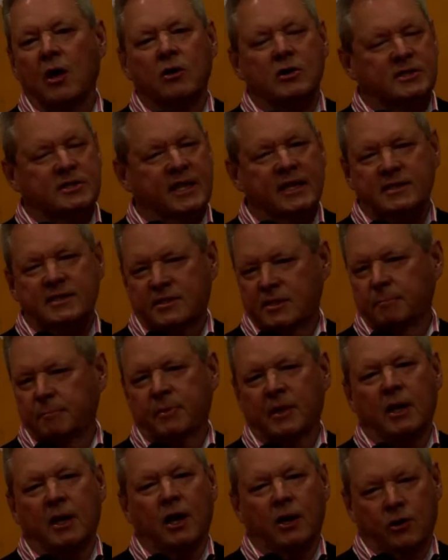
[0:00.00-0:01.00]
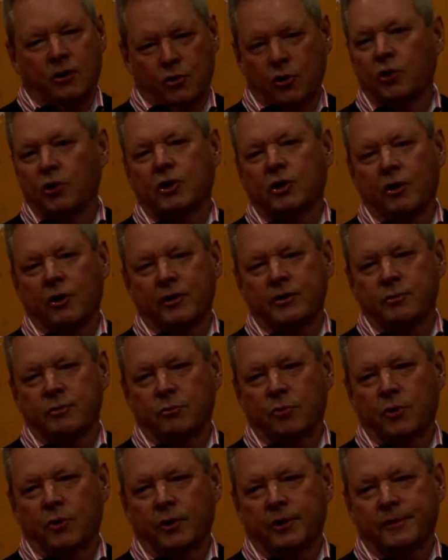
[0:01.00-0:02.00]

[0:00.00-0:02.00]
because that's simply not going to work.